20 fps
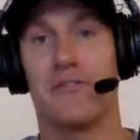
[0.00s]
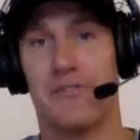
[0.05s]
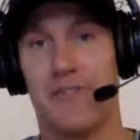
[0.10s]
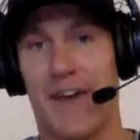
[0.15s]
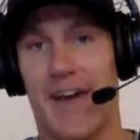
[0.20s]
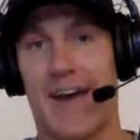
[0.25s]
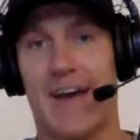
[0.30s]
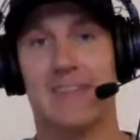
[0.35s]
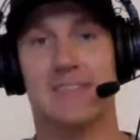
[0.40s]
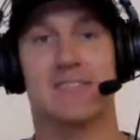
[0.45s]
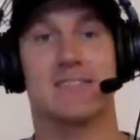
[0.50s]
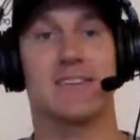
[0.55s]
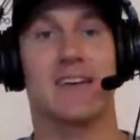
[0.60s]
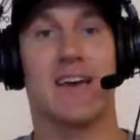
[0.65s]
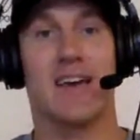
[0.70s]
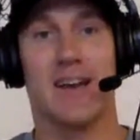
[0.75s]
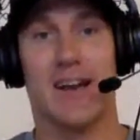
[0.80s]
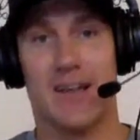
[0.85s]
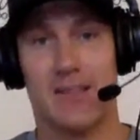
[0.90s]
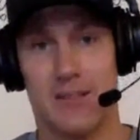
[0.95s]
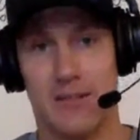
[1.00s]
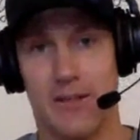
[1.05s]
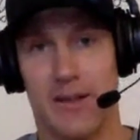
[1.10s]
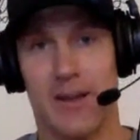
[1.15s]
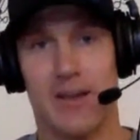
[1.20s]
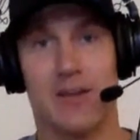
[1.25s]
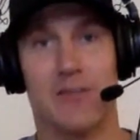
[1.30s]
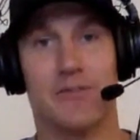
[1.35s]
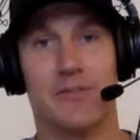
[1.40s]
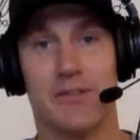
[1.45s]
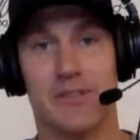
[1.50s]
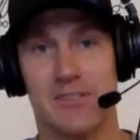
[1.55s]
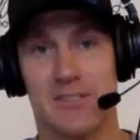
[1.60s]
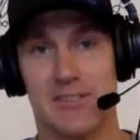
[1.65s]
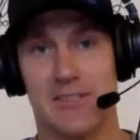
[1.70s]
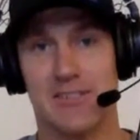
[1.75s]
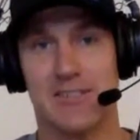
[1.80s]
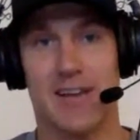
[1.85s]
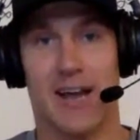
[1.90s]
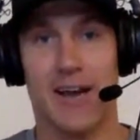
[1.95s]
fast, and athletic for
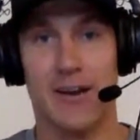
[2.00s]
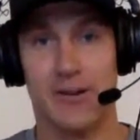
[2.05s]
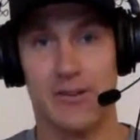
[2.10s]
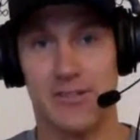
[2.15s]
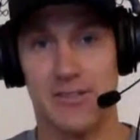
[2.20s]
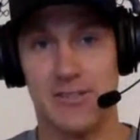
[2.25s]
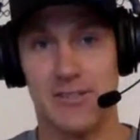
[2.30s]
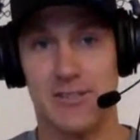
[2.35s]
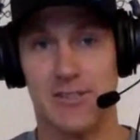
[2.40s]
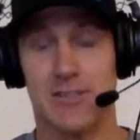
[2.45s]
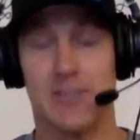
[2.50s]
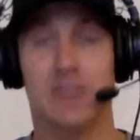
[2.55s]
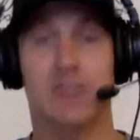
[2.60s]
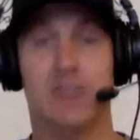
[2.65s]
this entire season.